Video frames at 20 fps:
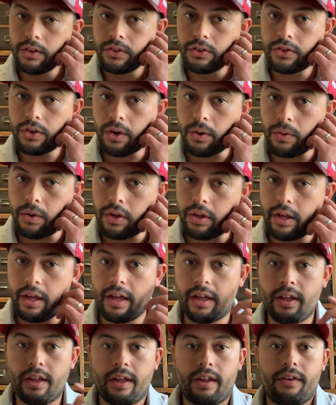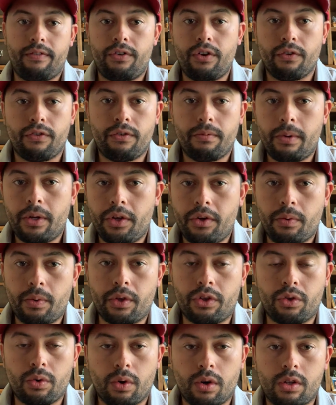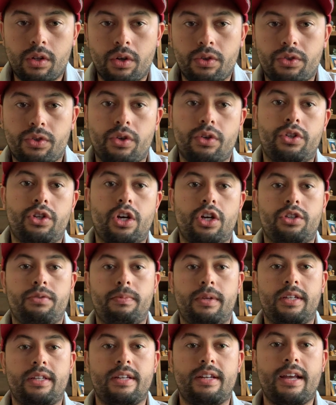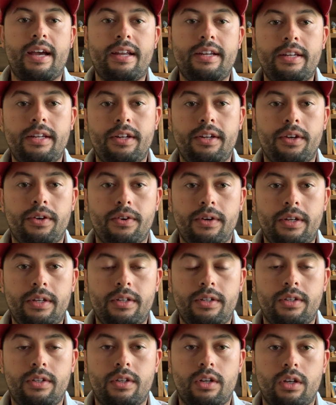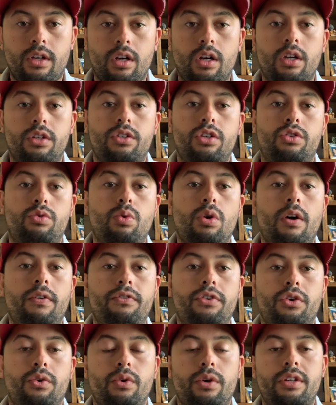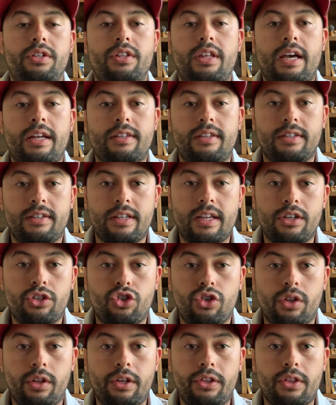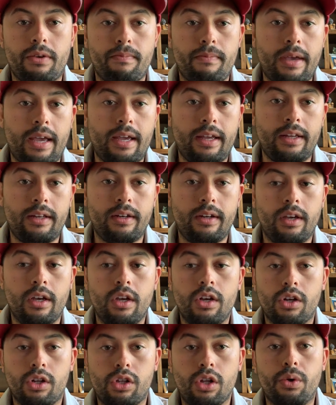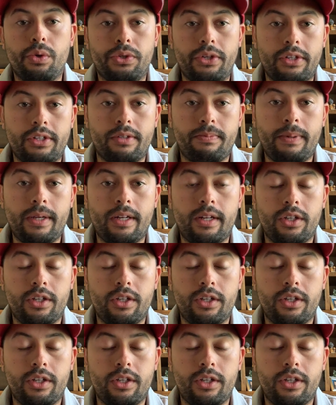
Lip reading: And if you're familiar with door closure adjustments, 90 degrees to 12 degrees, that's essentially the main closing speed